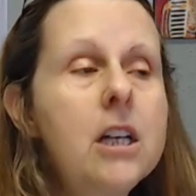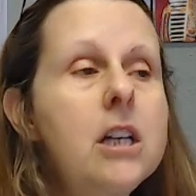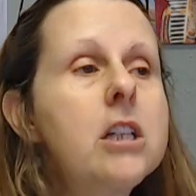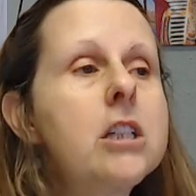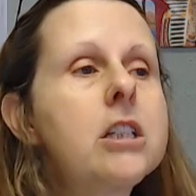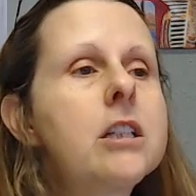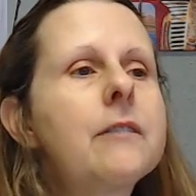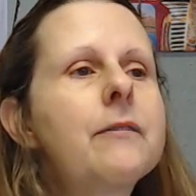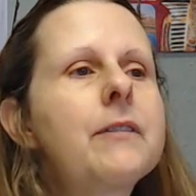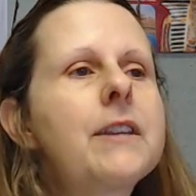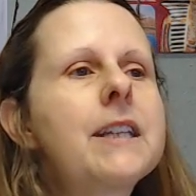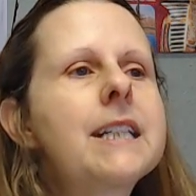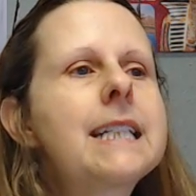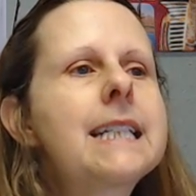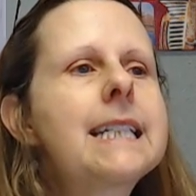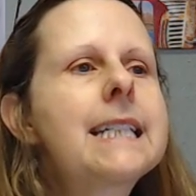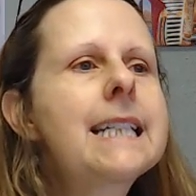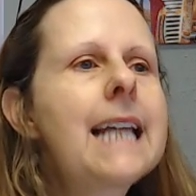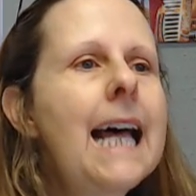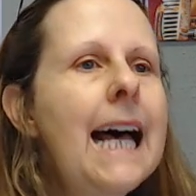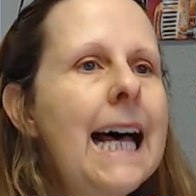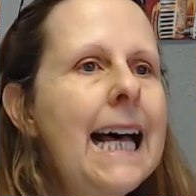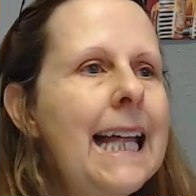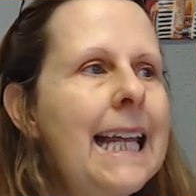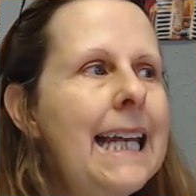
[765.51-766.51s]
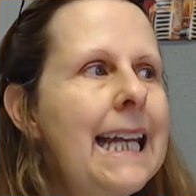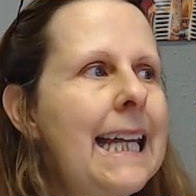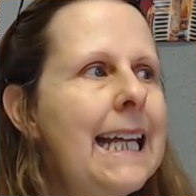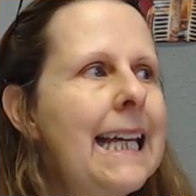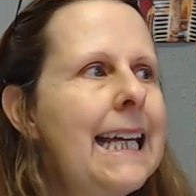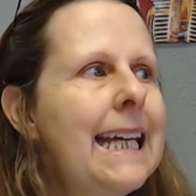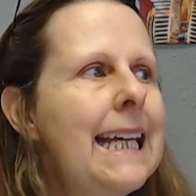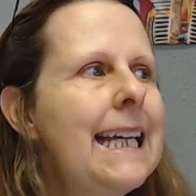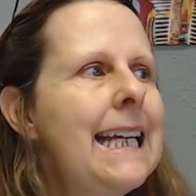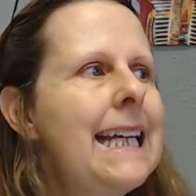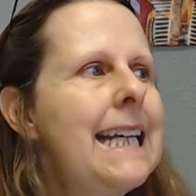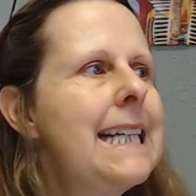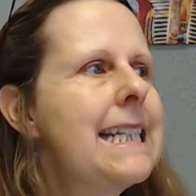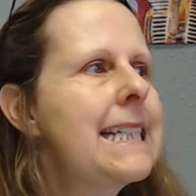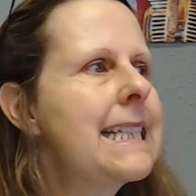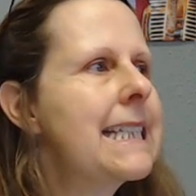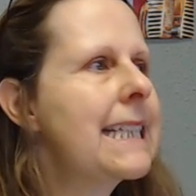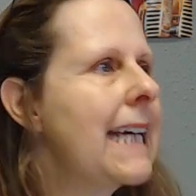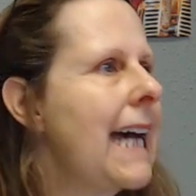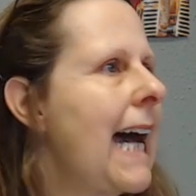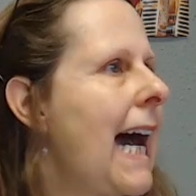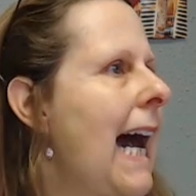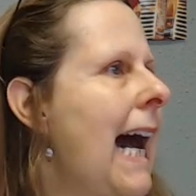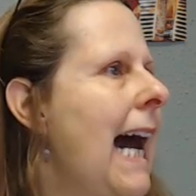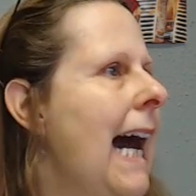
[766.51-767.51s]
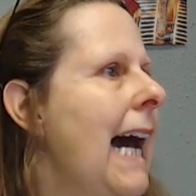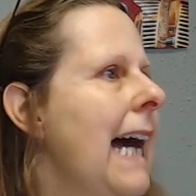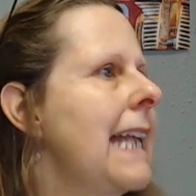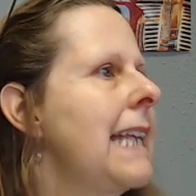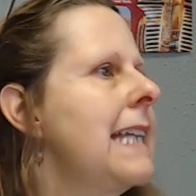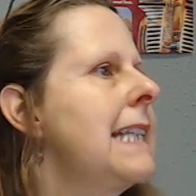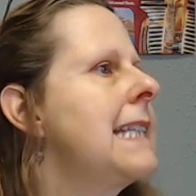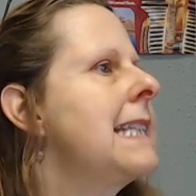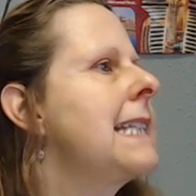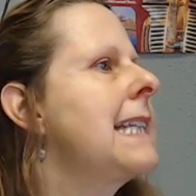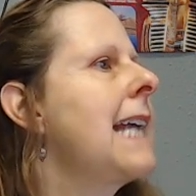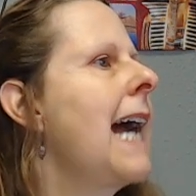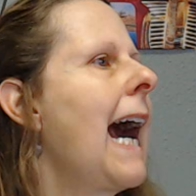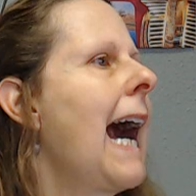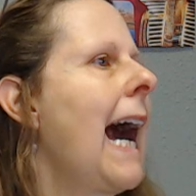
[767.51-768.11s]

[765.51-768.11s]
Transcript: So if the sun is God's,